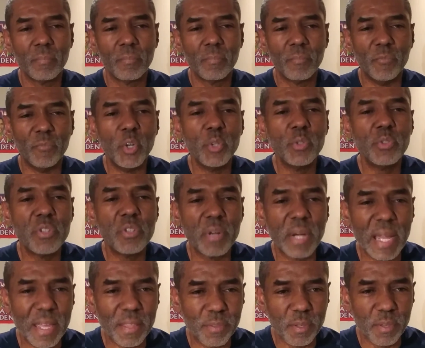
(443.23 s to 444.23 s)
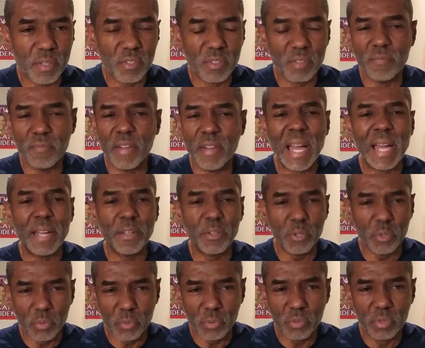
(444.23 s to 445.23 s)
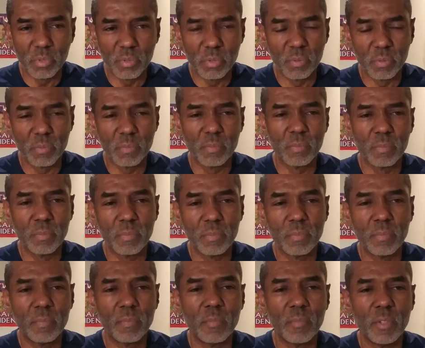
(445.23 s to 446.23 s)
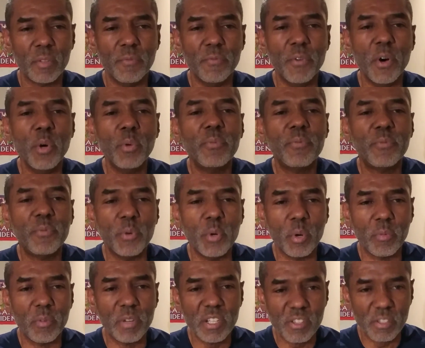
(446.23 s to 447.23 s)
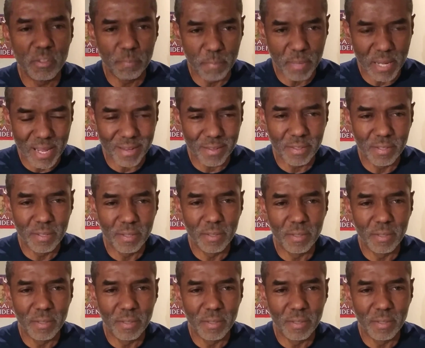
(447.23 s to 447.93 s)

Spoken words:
Vote your ethics and values. Vote for respect.